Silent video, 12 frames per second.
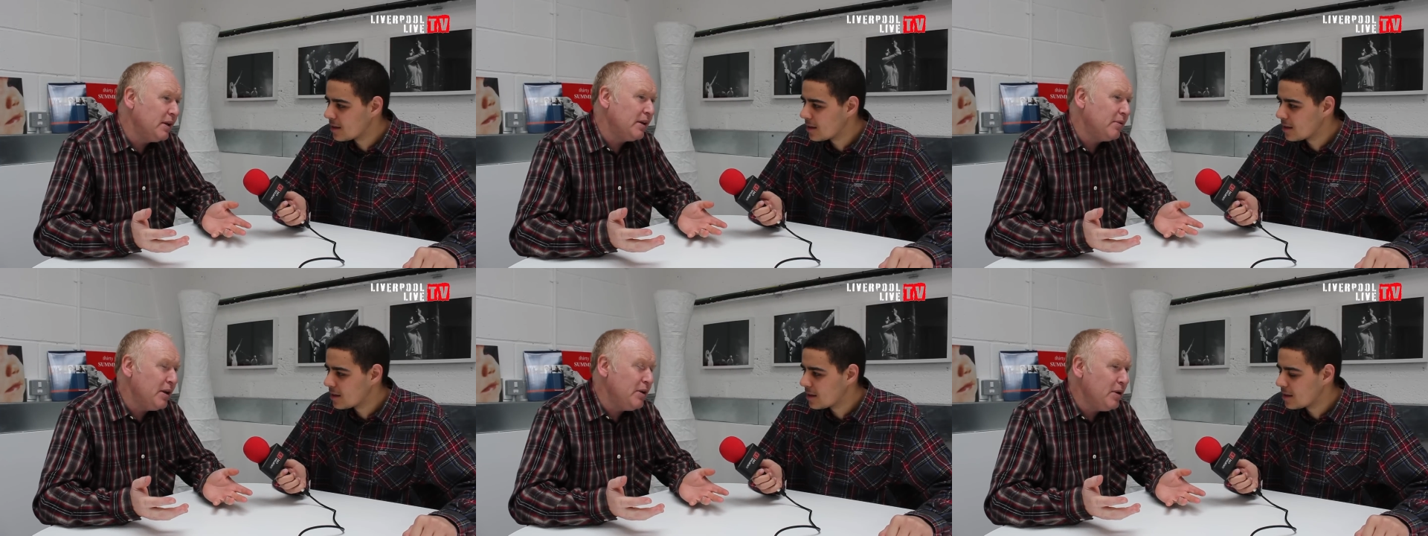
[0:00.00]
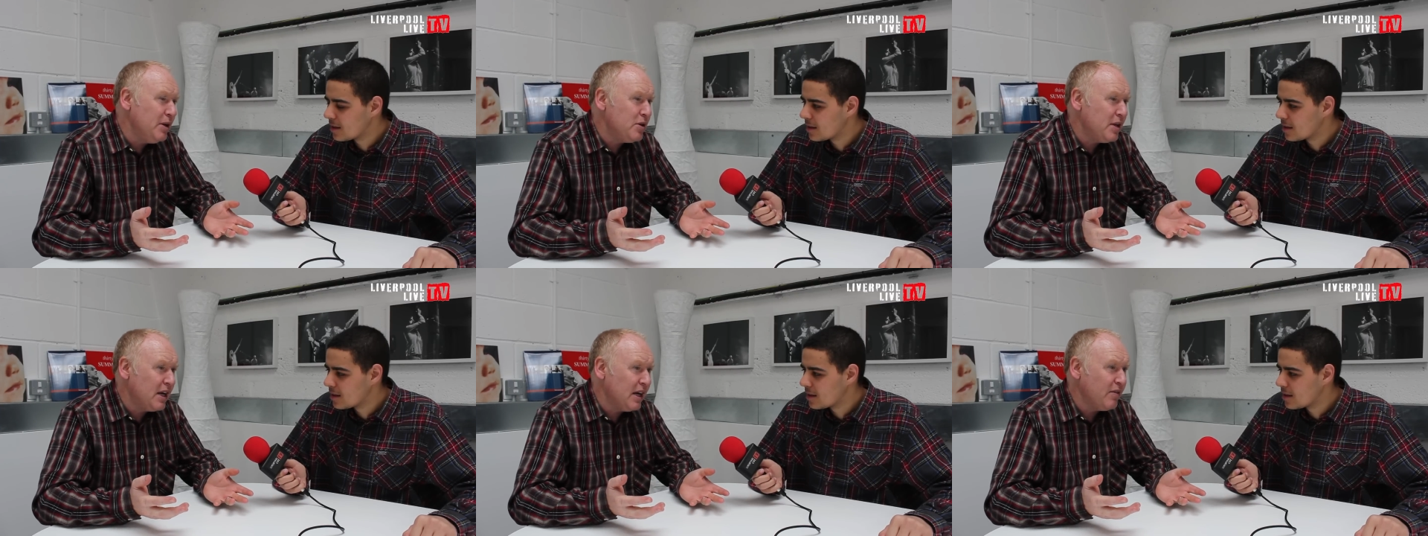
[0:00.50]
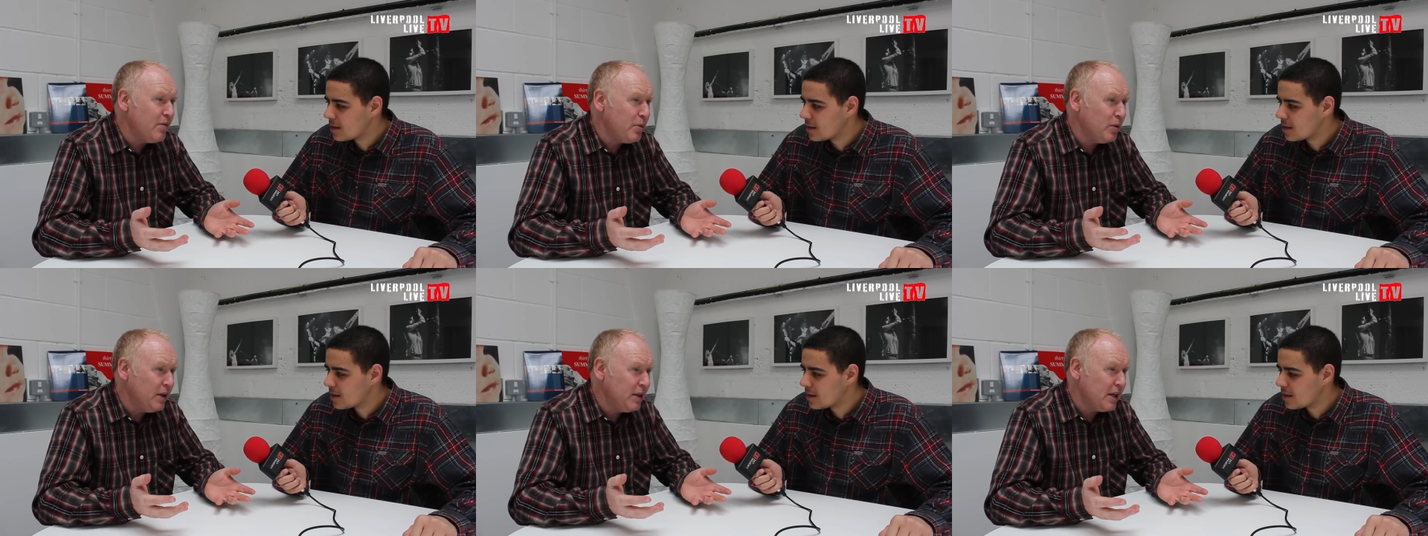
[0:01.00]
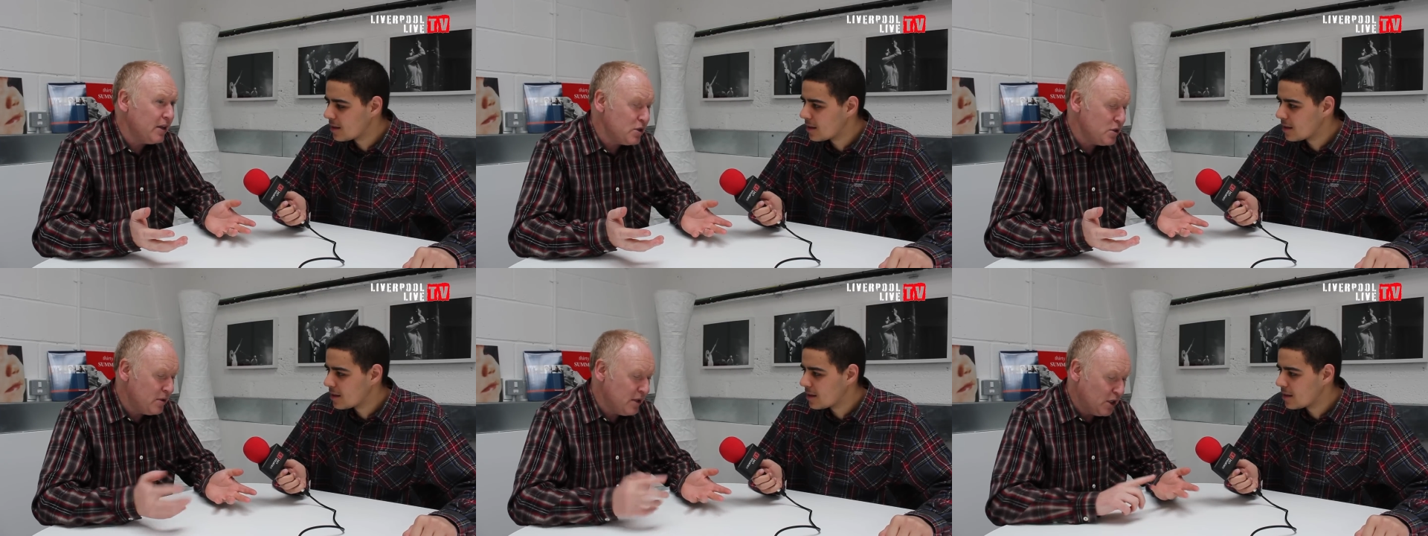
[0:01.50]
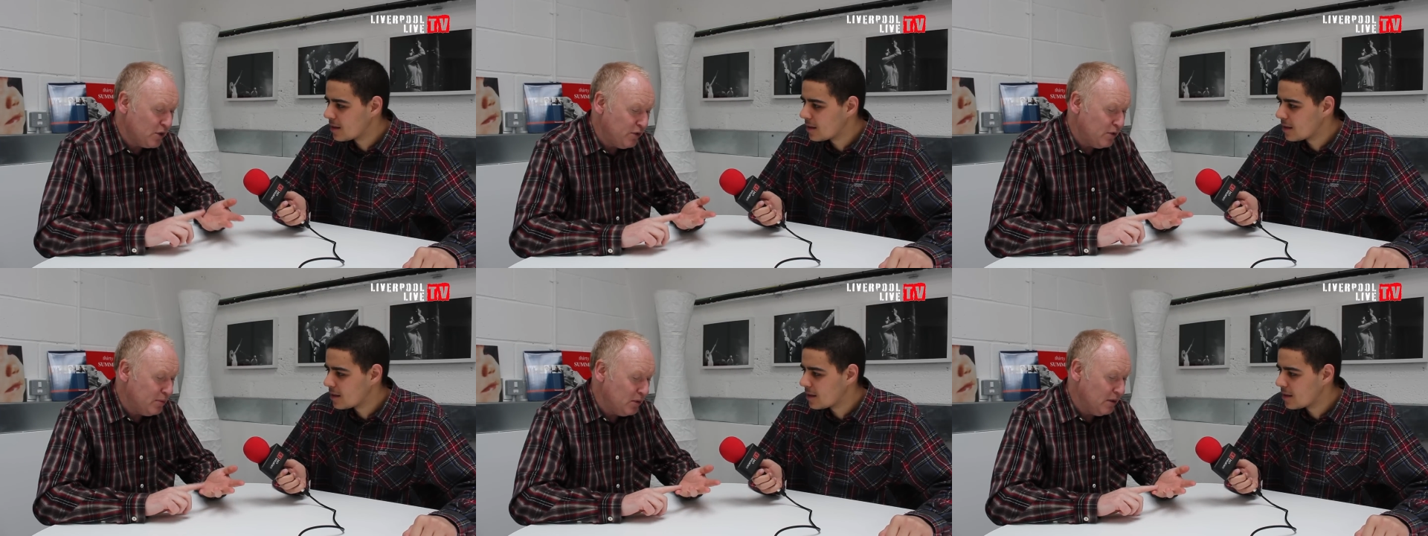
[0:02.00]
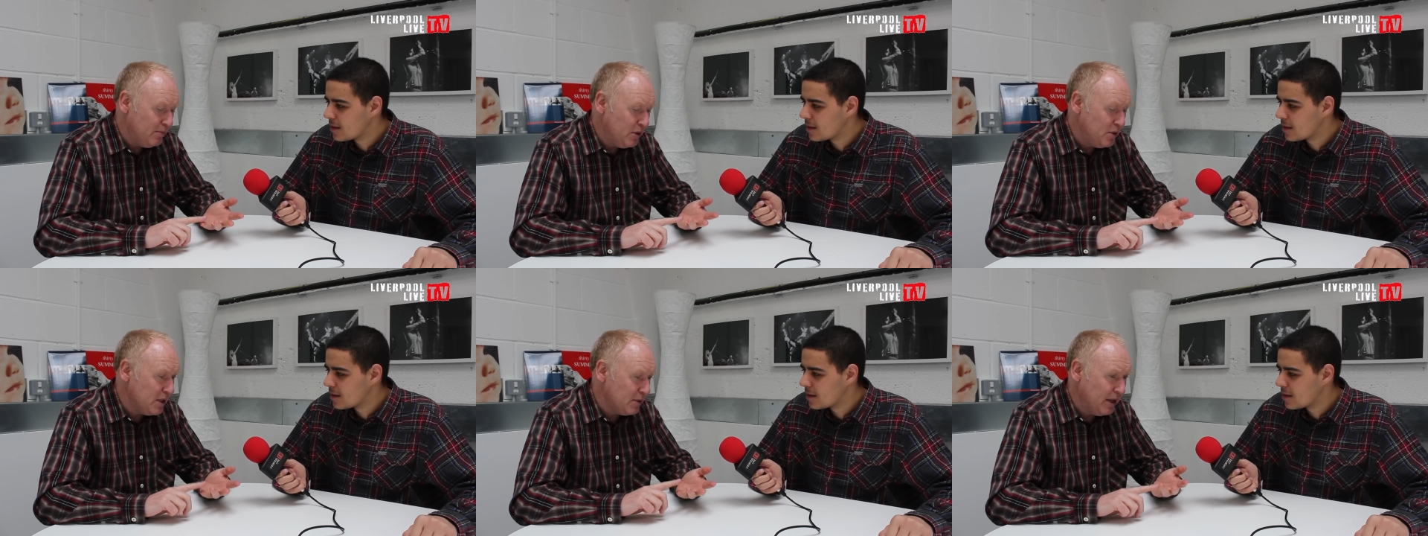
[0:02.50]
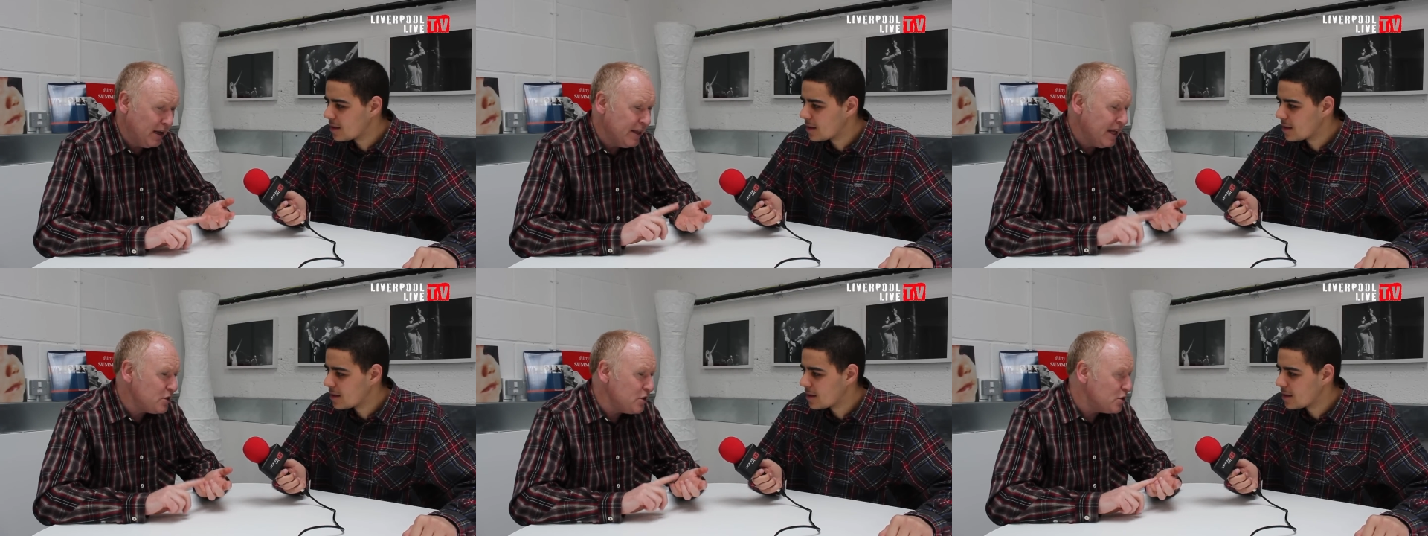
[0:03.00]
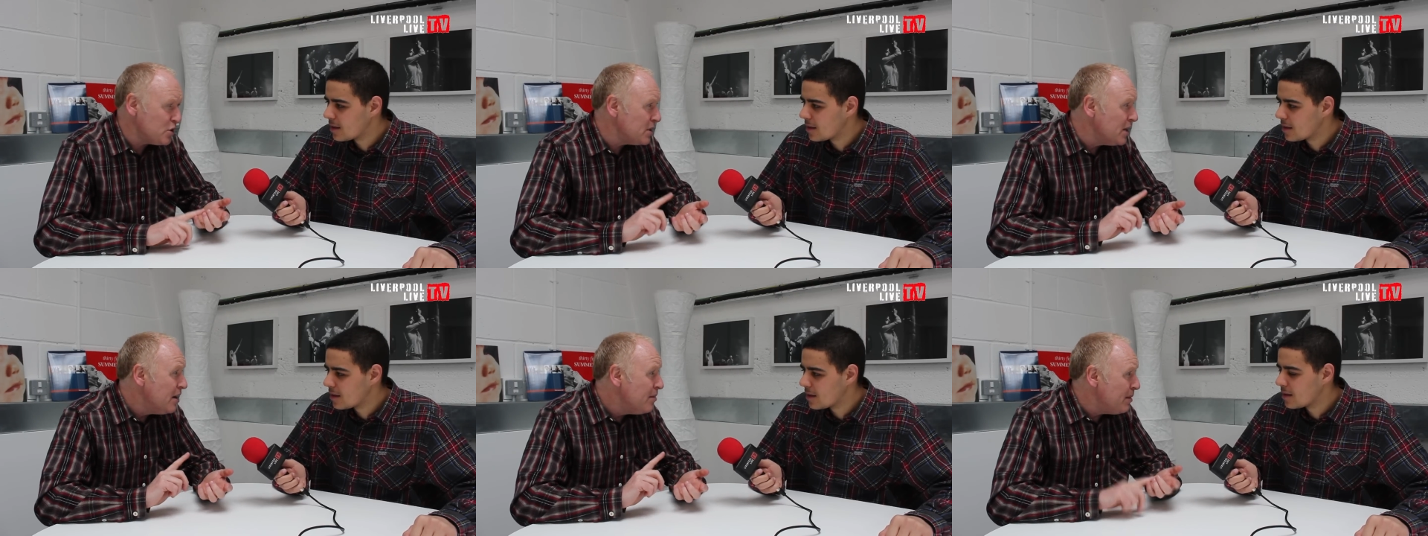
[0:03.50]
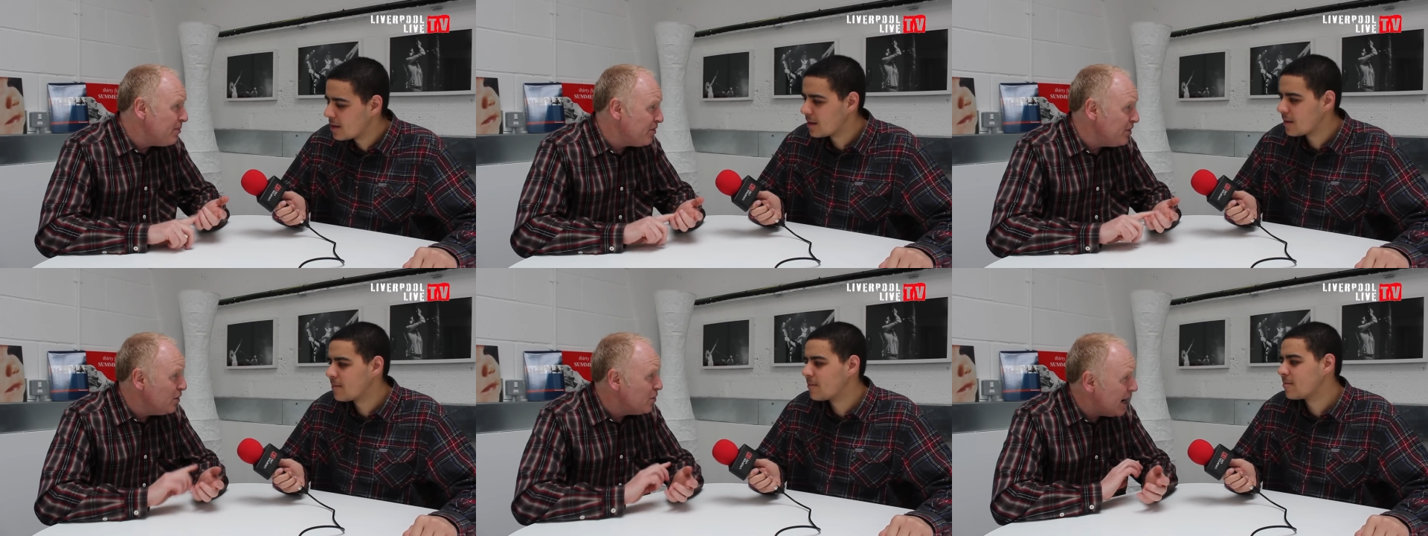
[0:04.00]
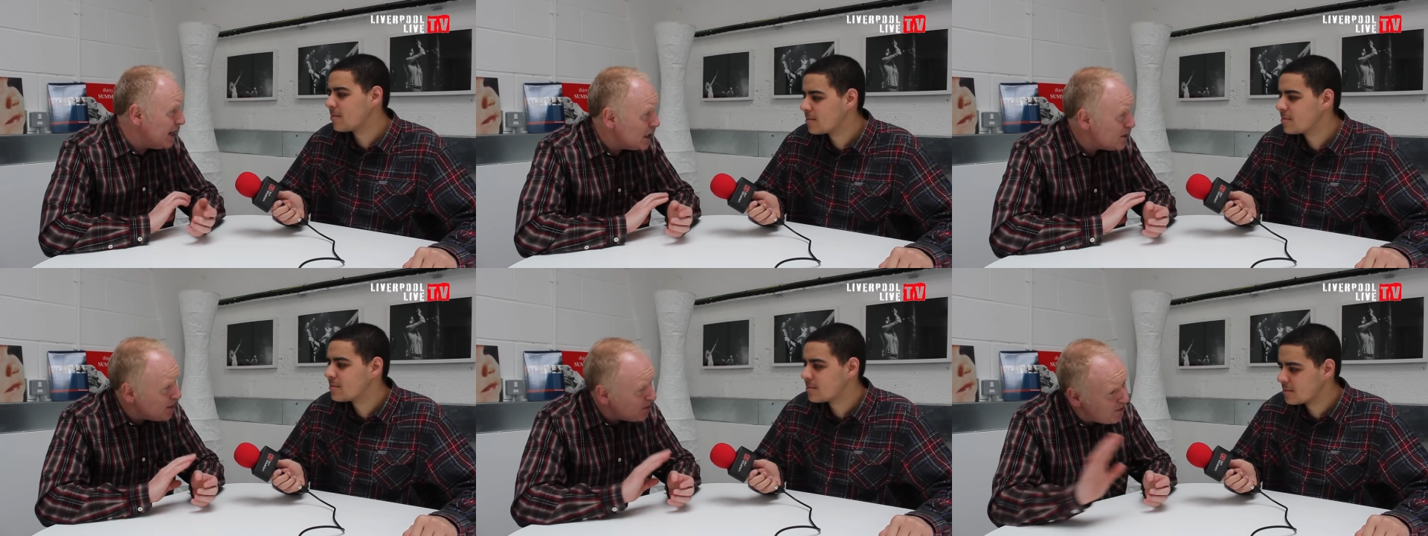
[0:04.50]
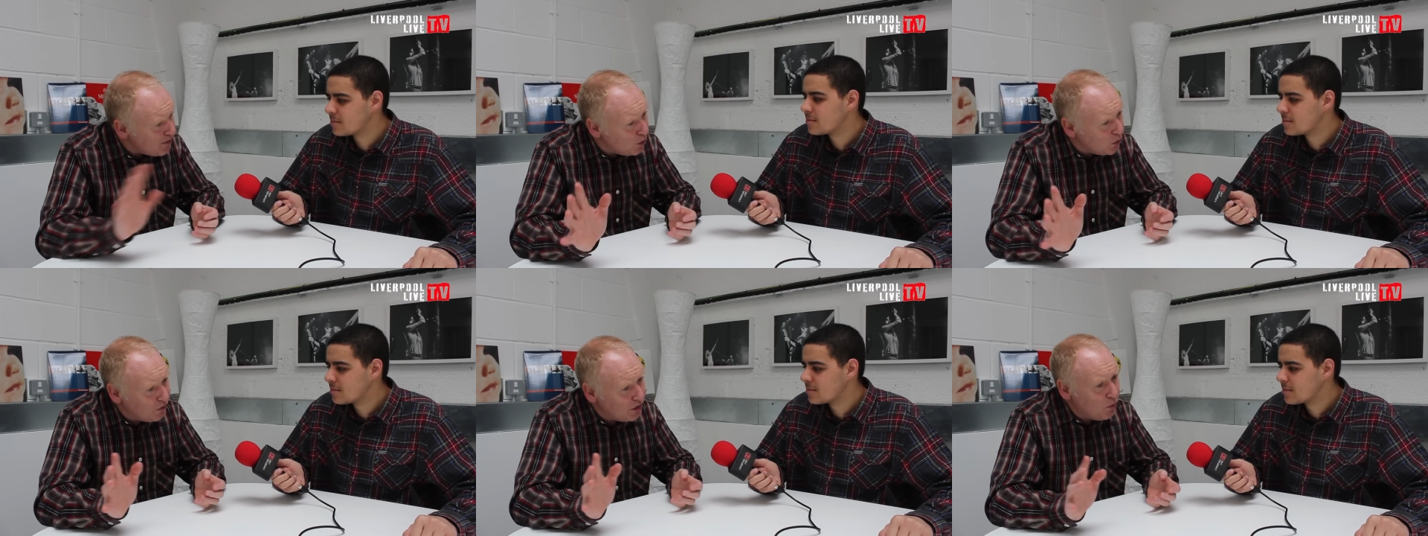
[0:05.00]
Speaker 1: When when you think of Liverpool, you think of two things: football and music, really. And that's not just people from the UK. That's people from all over the